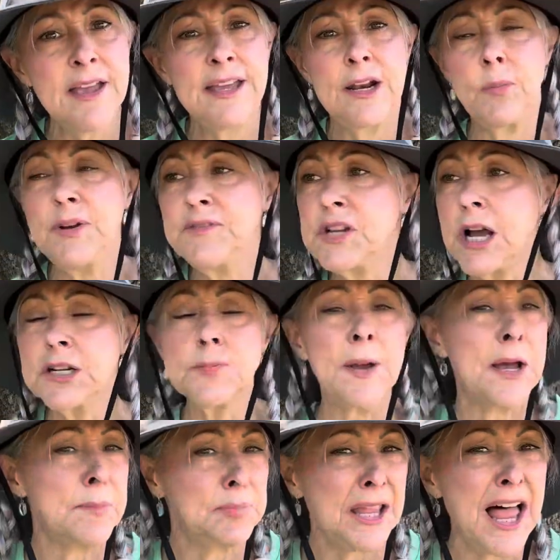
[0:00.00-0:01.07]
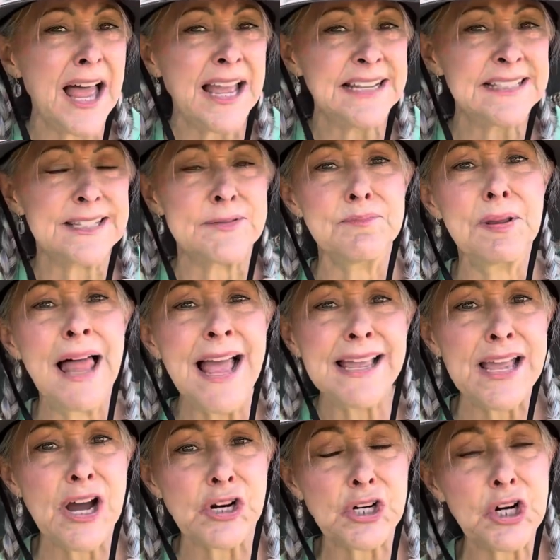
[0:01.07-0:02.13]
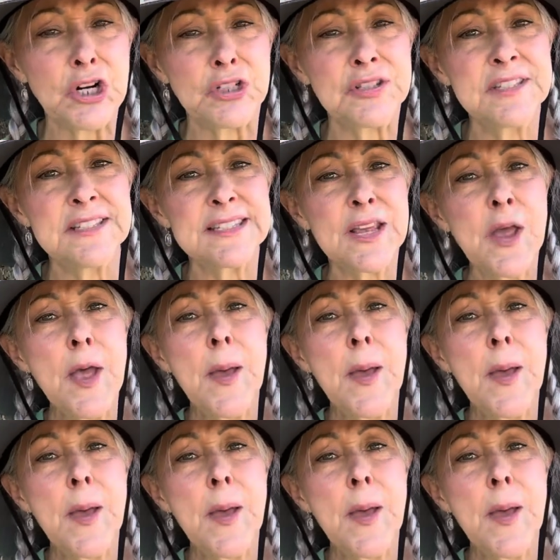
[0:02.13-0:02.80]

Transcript: Now, we talked about blinds and blackout curtains,